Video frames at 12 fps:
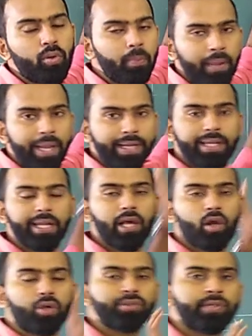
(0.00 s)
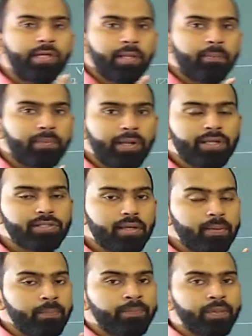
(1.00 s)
To maintain a constant temperature,